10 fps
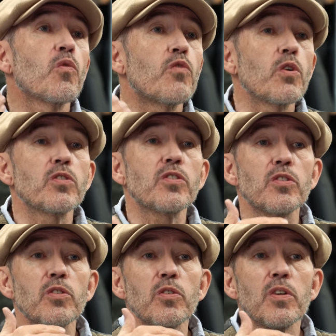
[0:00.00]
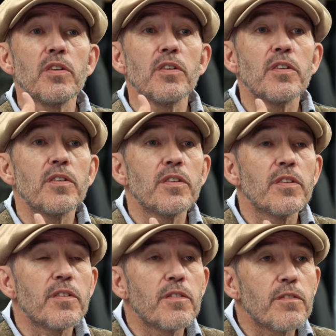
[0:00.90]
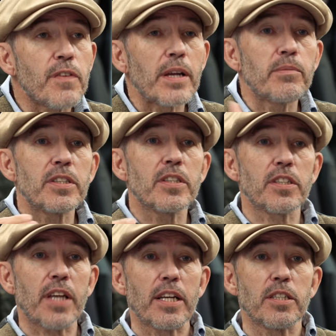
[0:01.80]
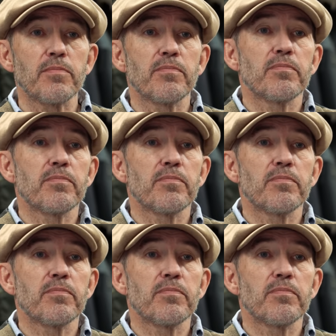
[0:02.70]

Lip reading: route to fame and success.